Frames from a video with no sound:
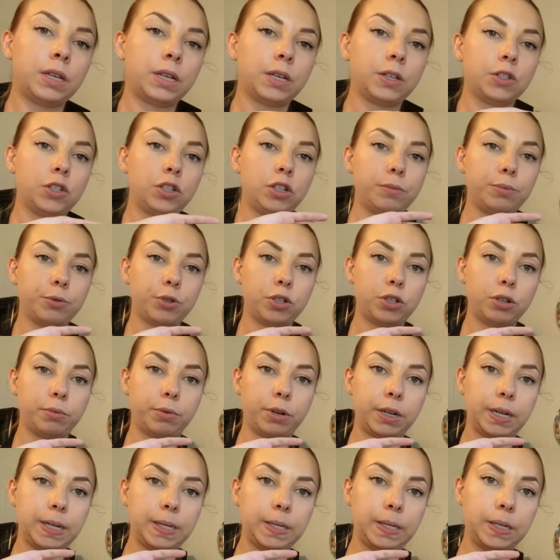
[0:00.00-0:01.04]
Super, super
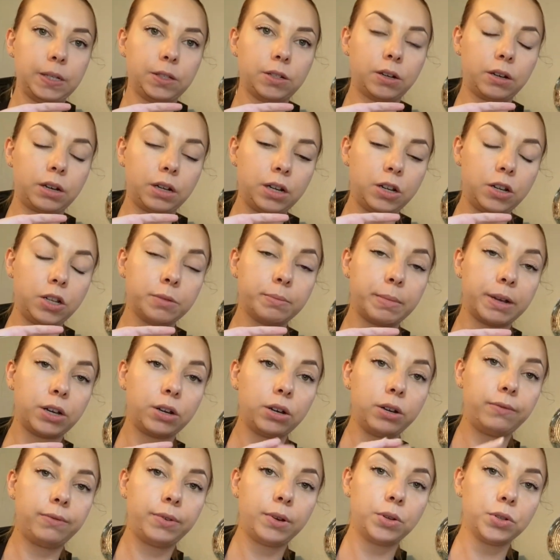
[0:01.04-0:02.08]
easy. So I'm gonna use my
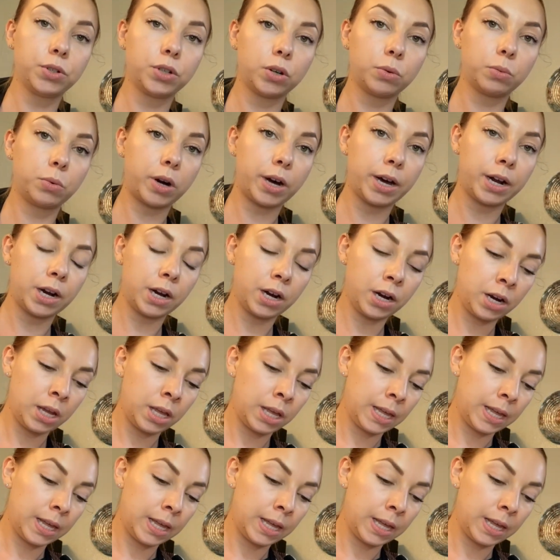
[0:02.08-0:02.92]
good filtered water,